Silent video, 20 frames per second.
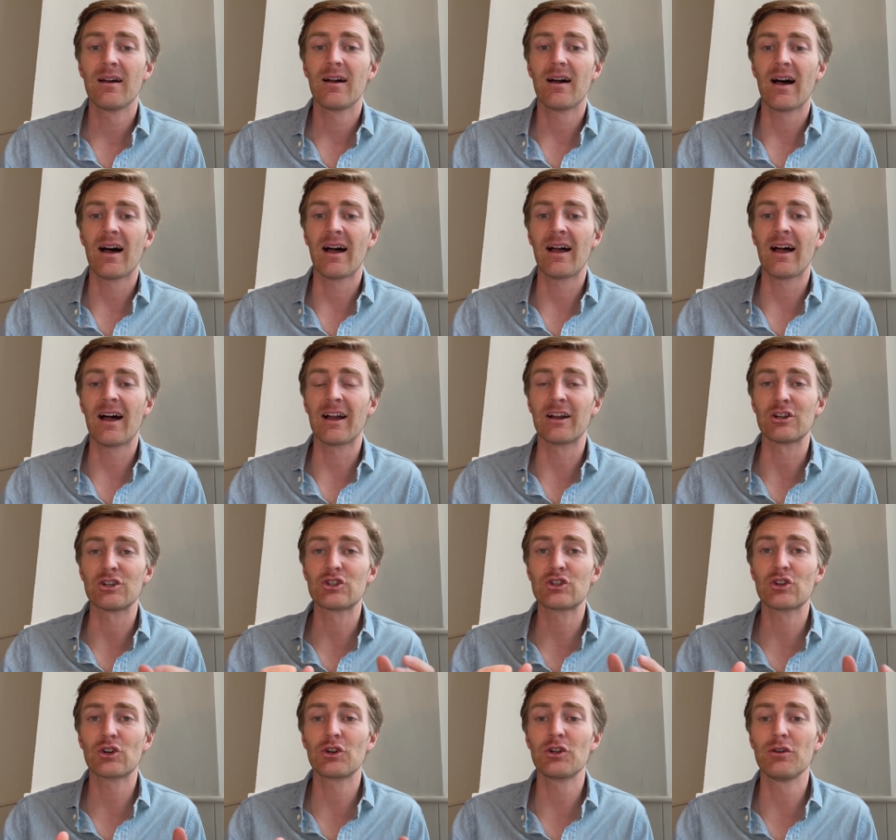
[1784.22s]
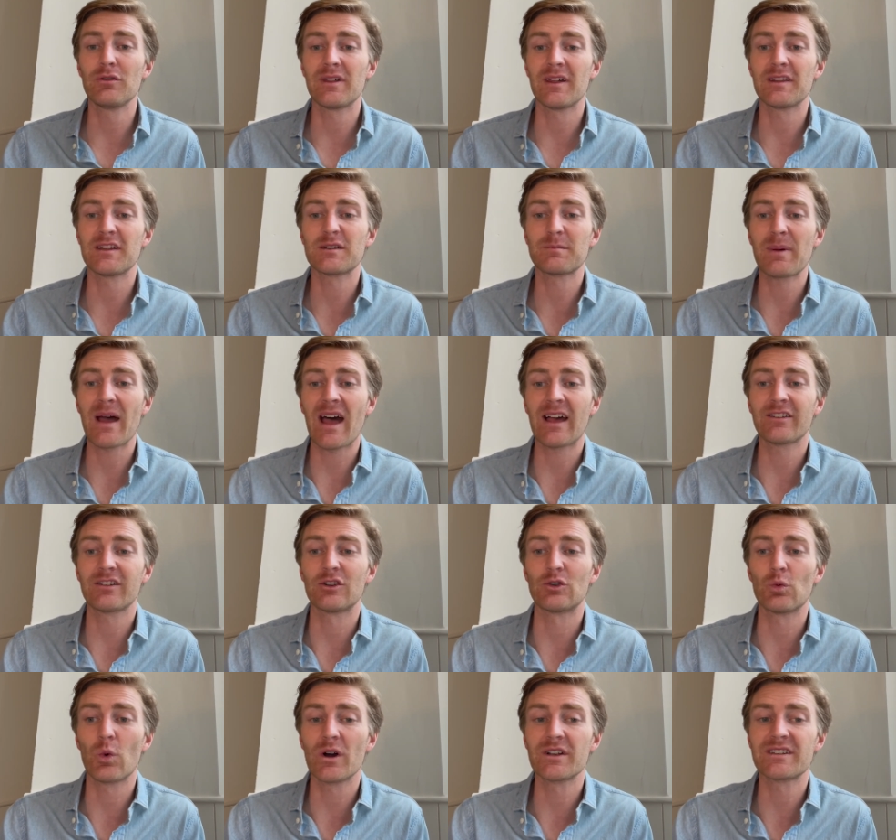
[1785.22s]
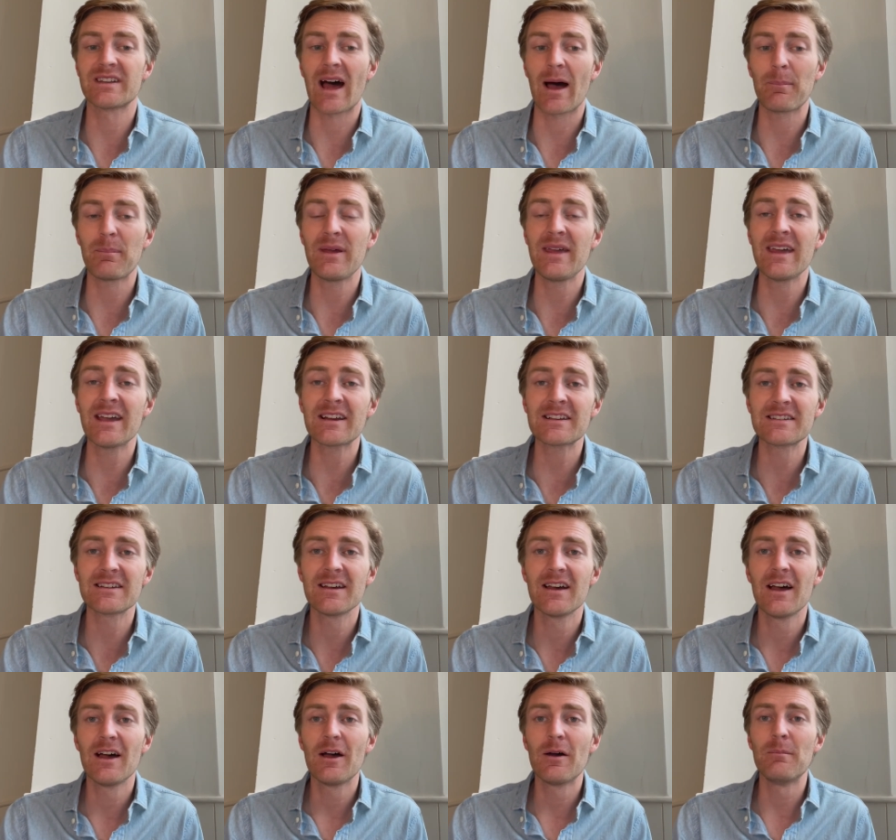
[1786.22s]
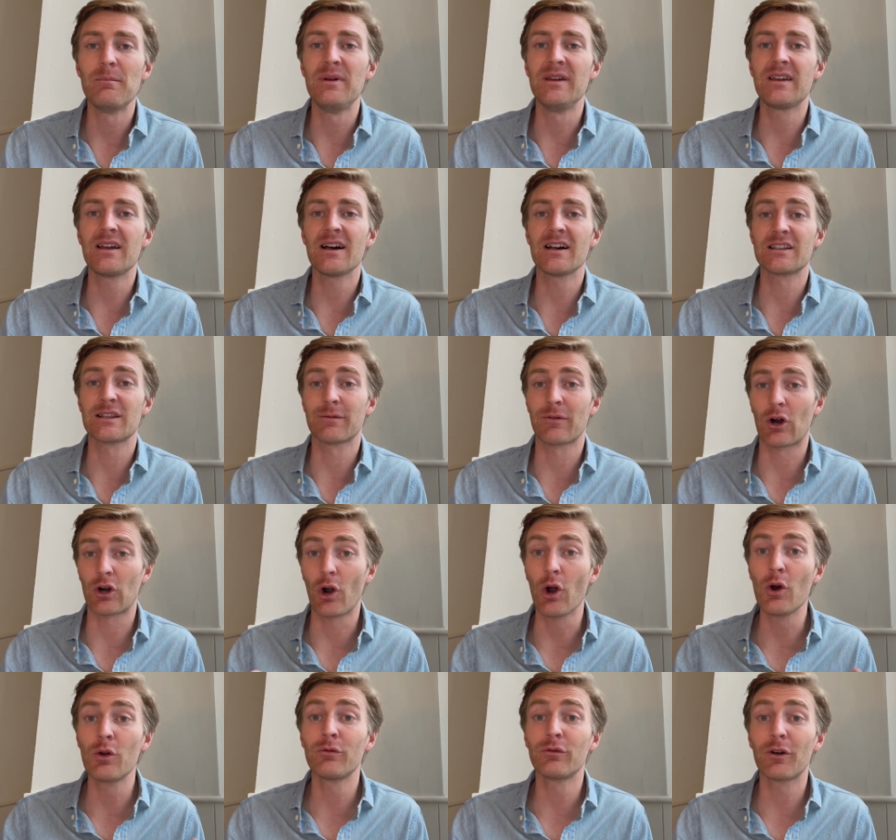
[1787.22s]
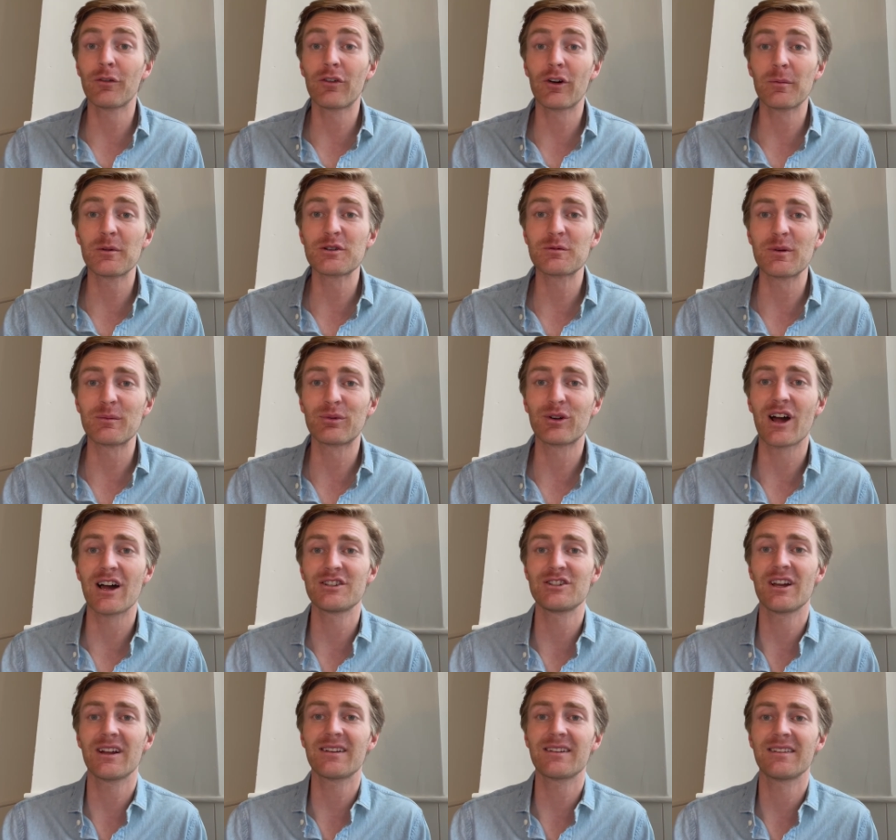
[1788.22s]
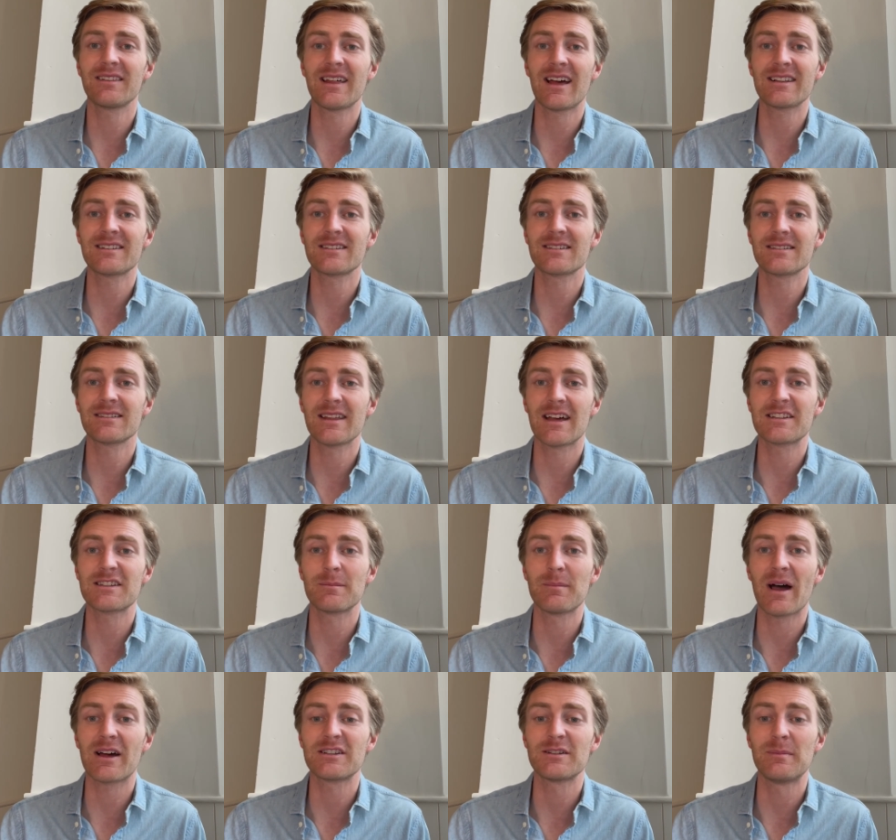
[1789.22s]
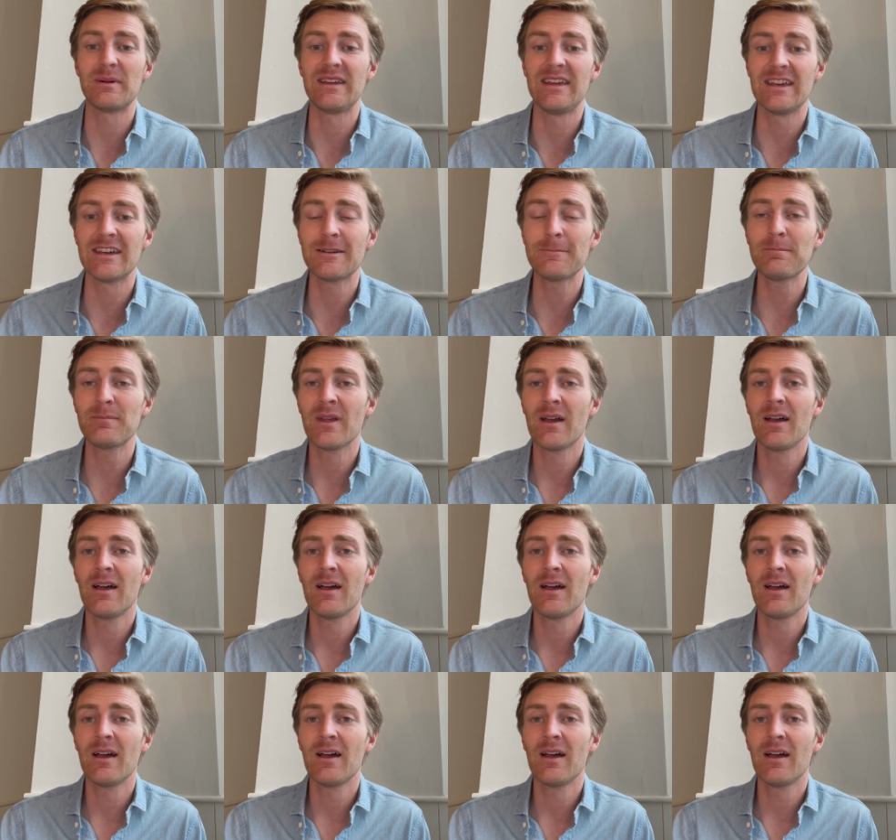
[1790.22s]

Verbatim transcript: I, I assure you that this passage was not picked because of our own refurbishment project that's, that's about to begin.